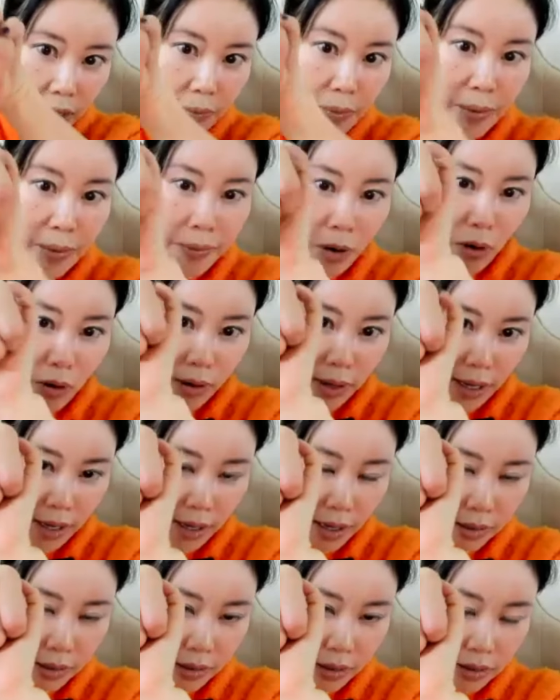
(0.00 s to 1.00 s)
it might be okay
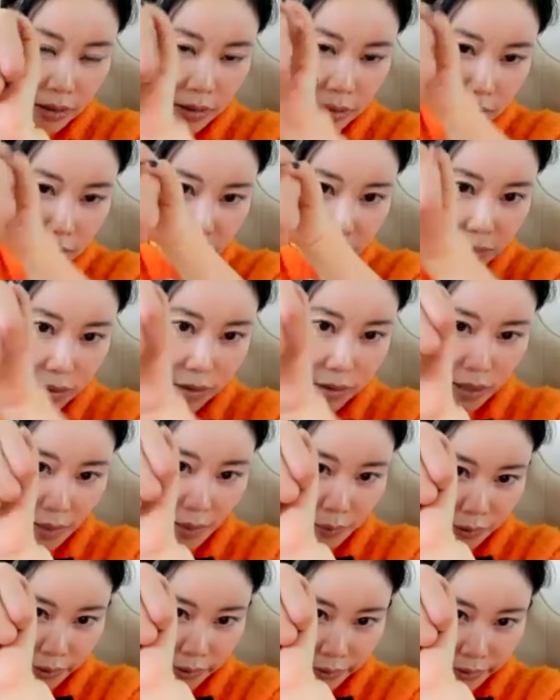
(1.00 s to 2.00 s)
as a
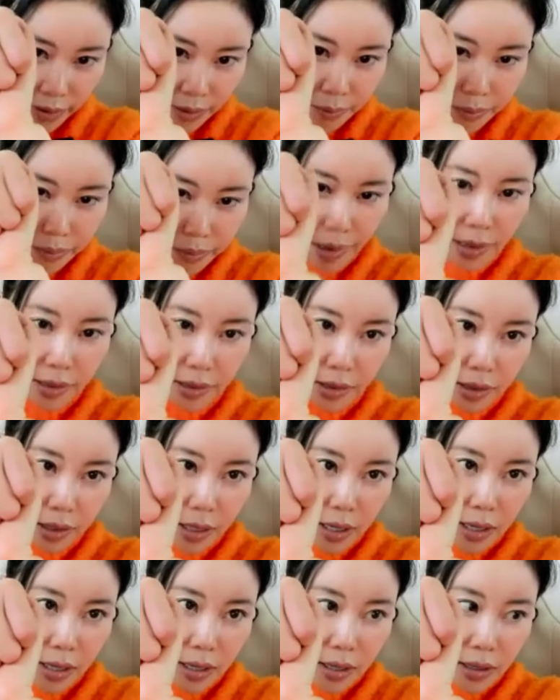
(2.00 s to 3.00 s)
temporary, but
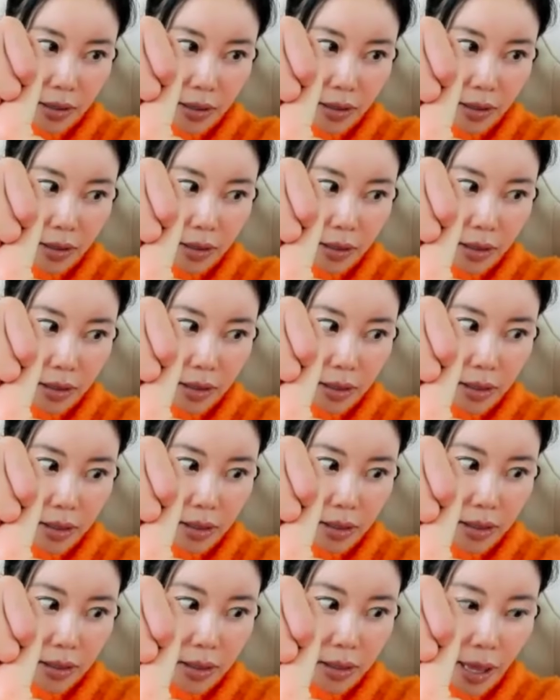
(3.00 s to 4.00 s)

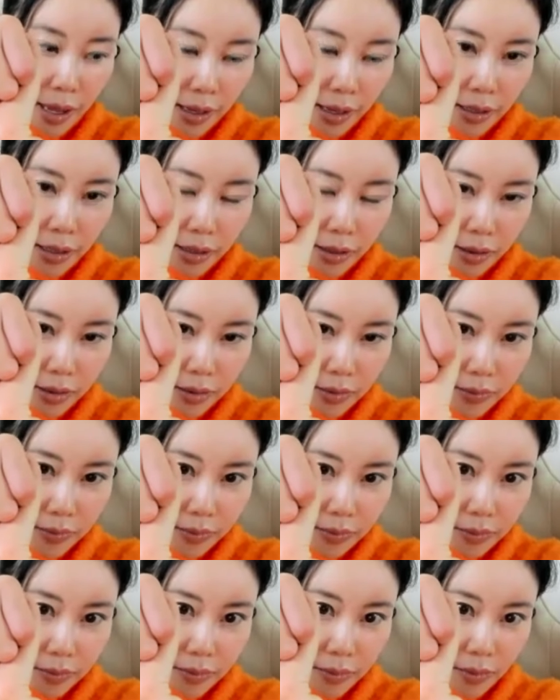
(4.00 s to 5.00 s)
later
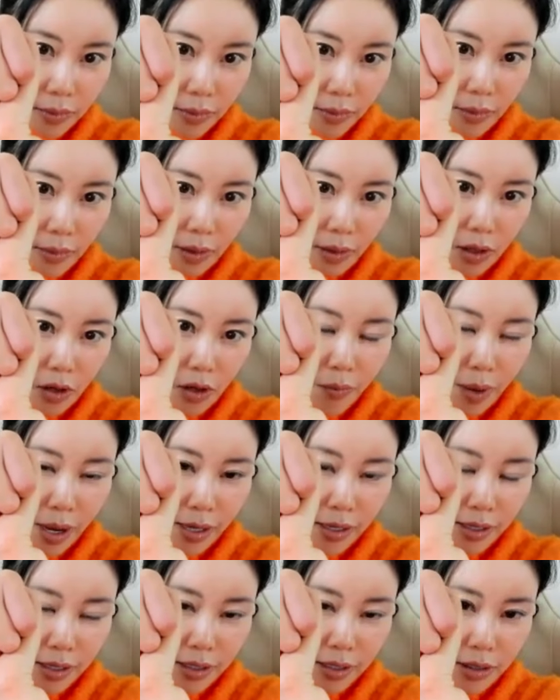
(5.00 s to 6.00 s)
you
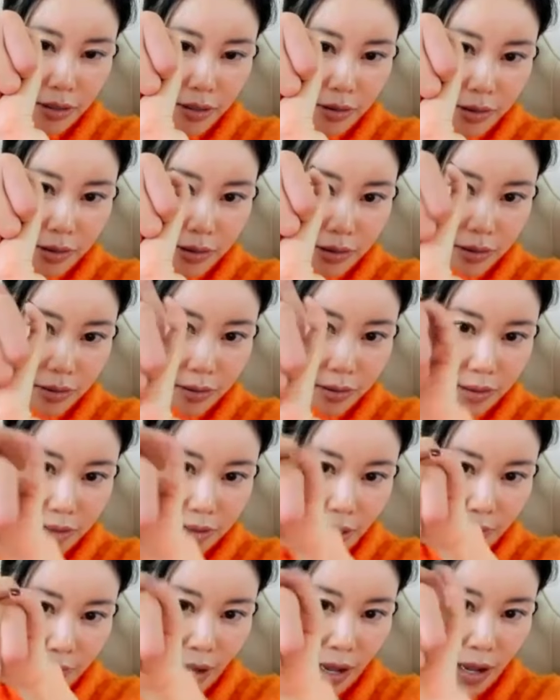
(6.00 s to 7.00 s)
might need to
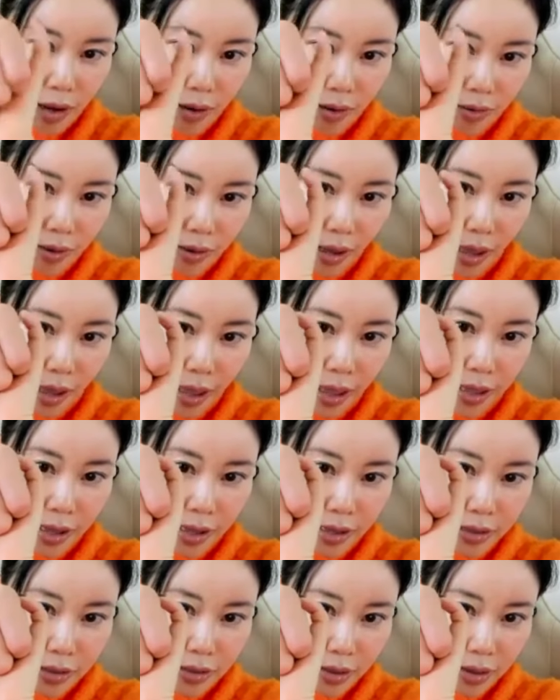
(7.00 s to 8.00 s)
somehow
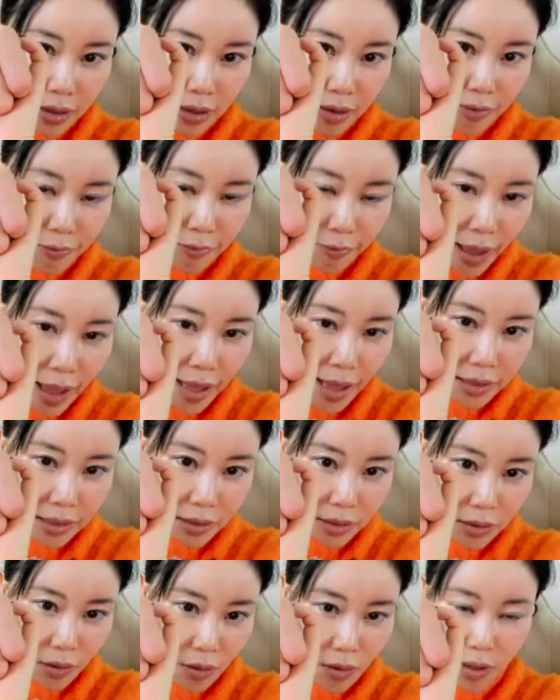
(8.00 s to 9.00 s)
add fat,
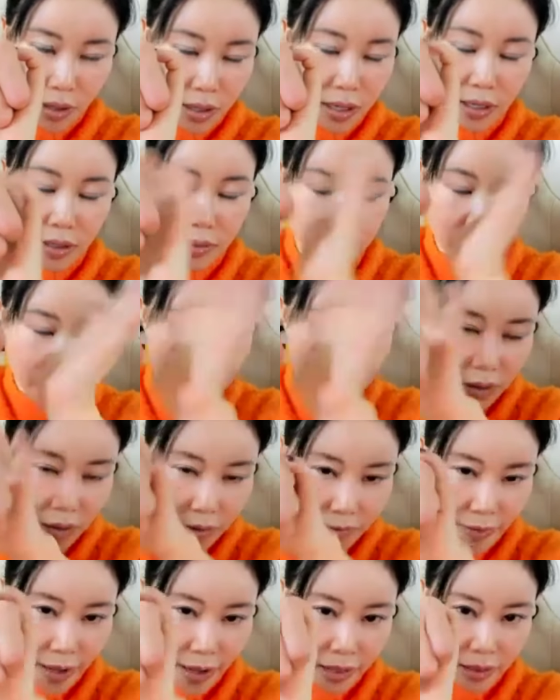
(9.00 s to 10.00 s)
or maybe
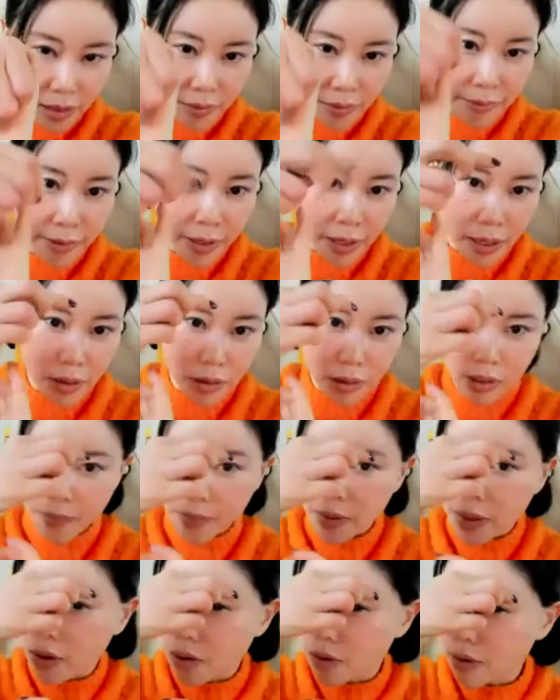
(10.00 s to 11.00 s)
not fat, a filler or
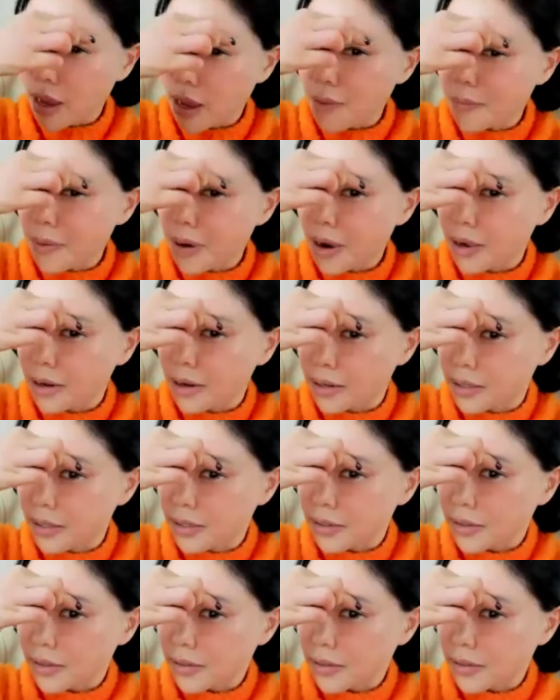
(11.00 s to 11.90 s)
something on the upper eyelid.